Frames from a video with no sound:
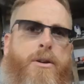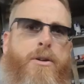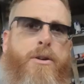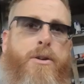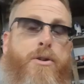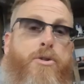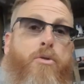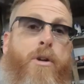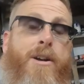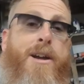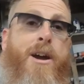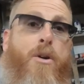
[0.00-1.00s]
So right
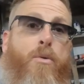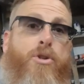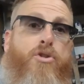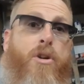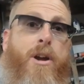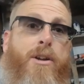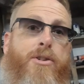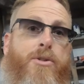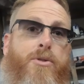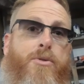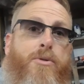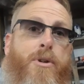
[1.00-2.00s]
now we're trying
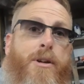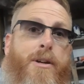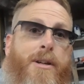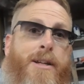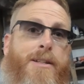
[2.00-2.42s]
to get,